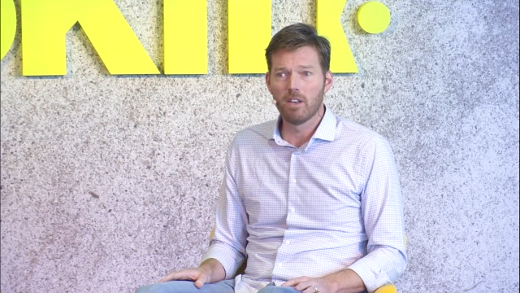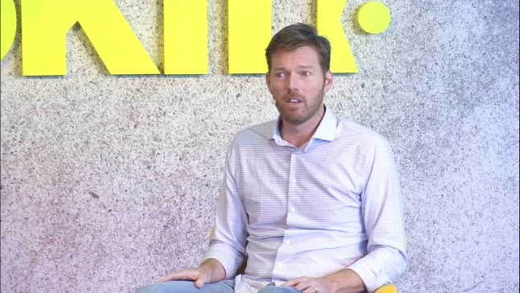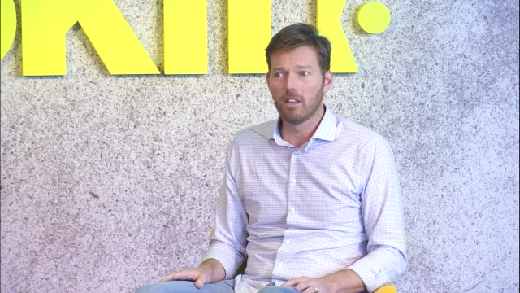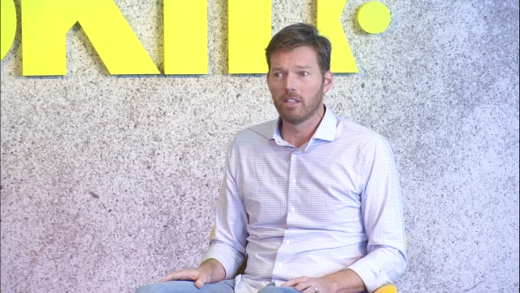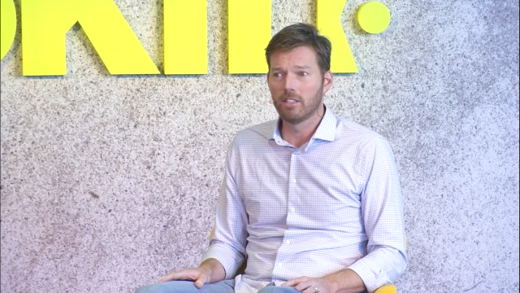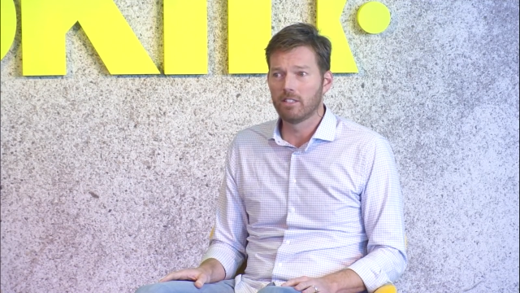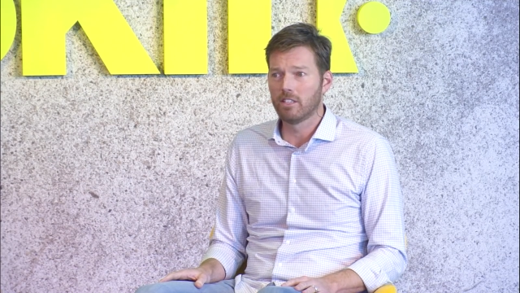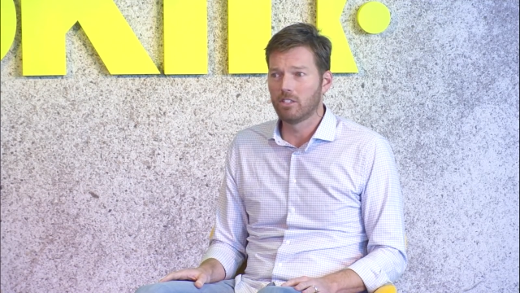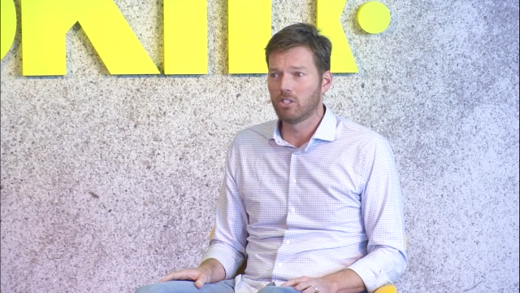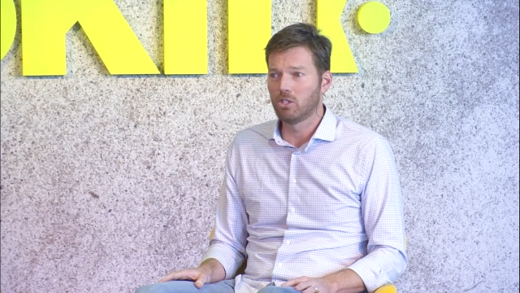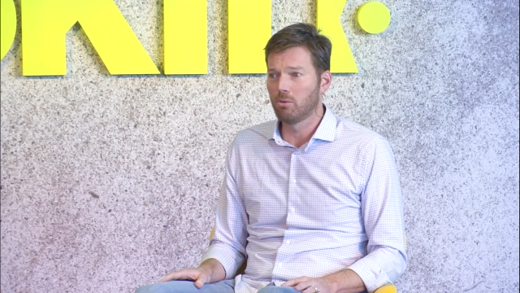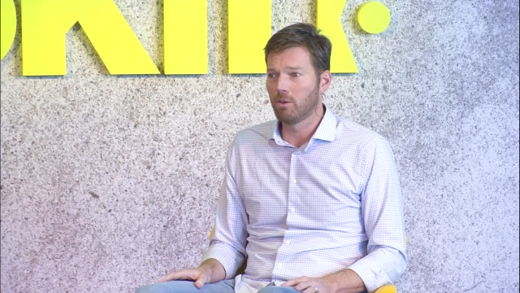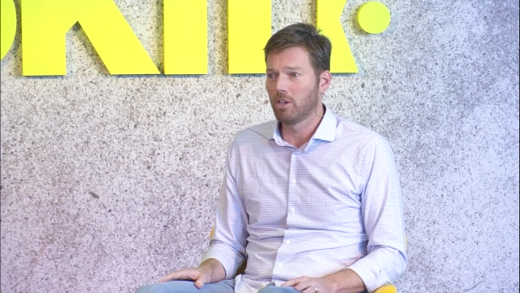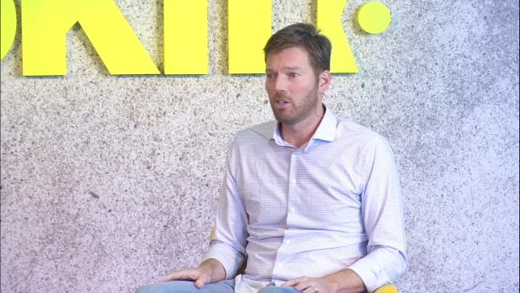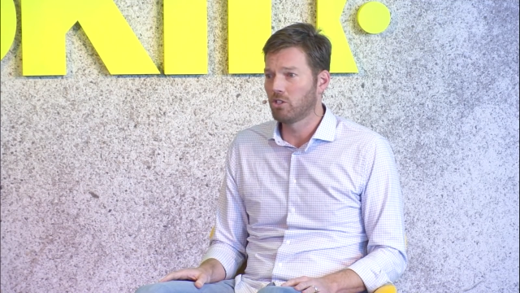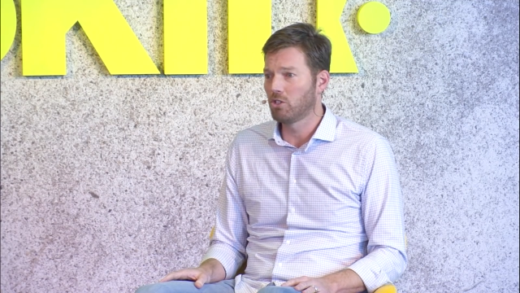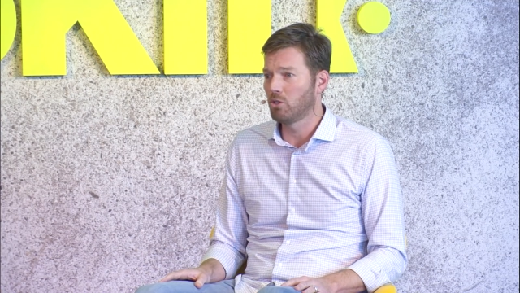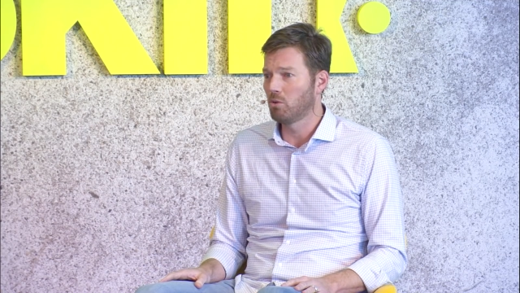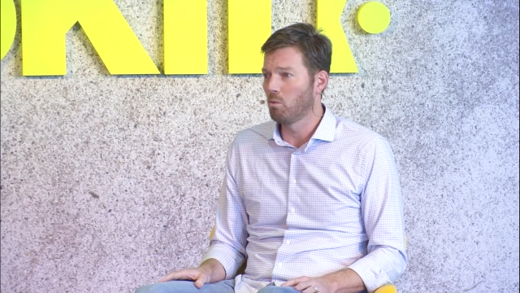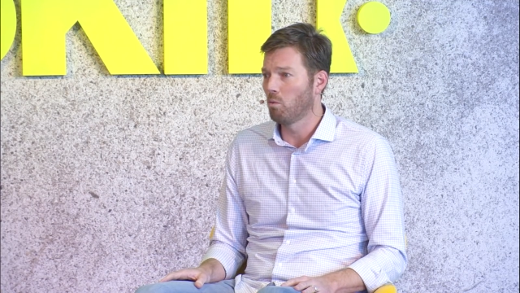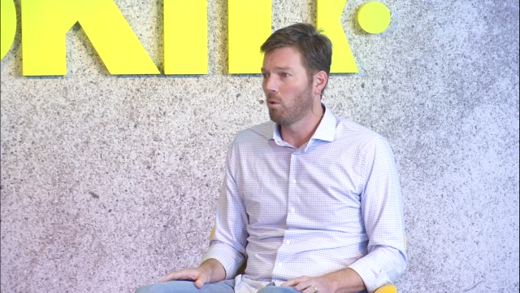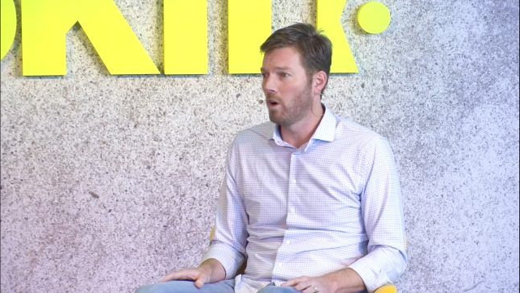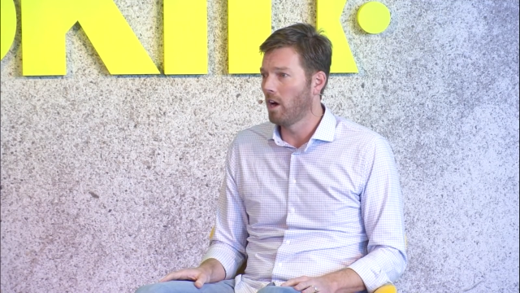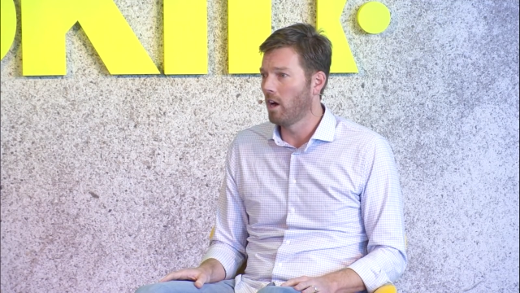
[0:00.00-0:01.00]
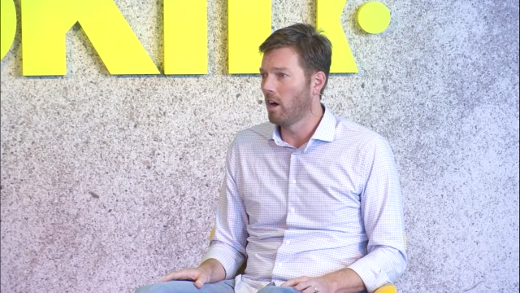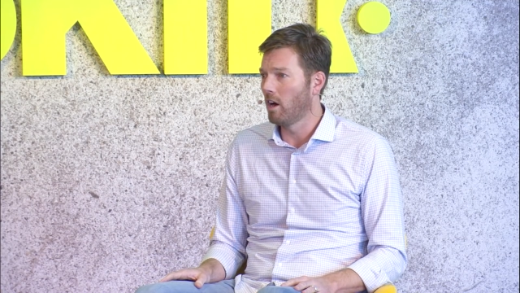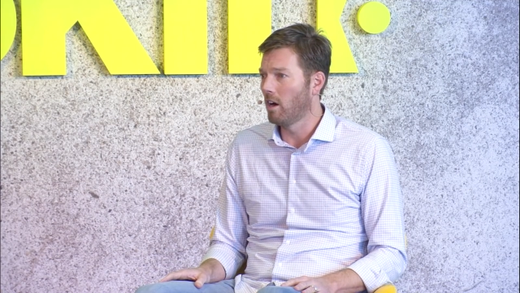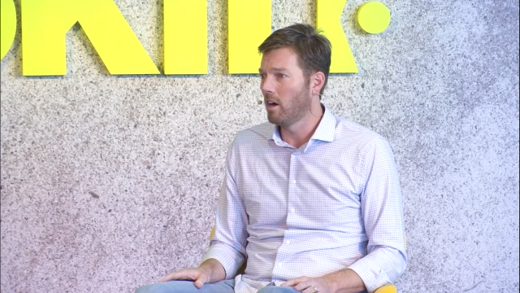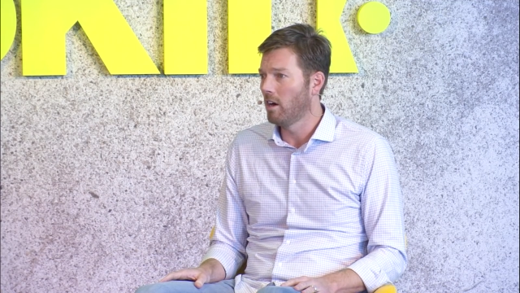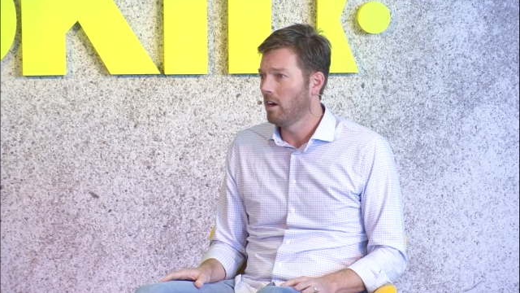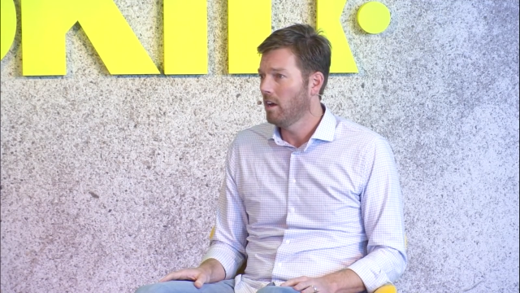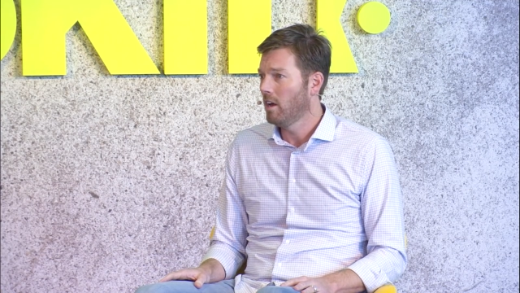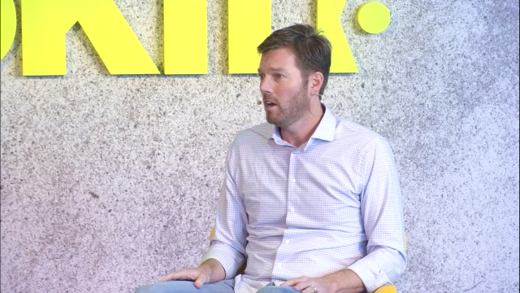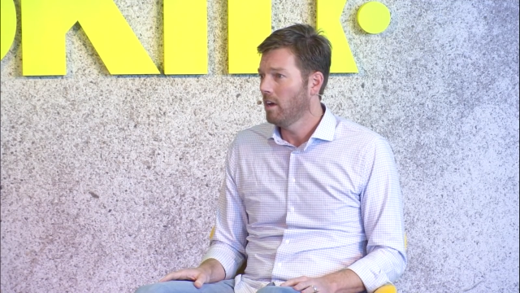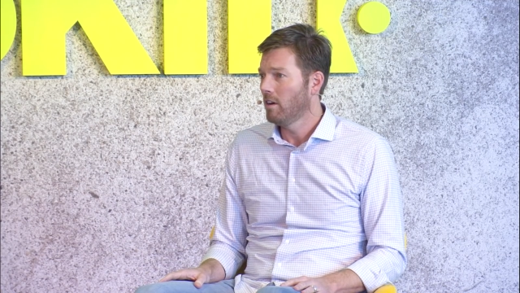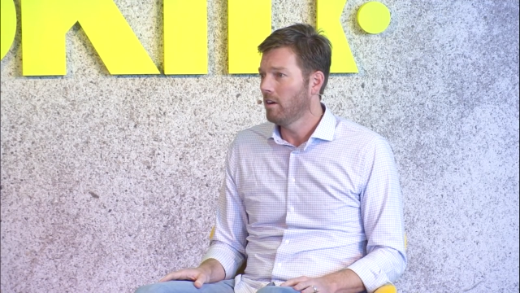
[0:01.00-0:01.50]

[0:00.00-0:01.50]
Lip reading: in a situation where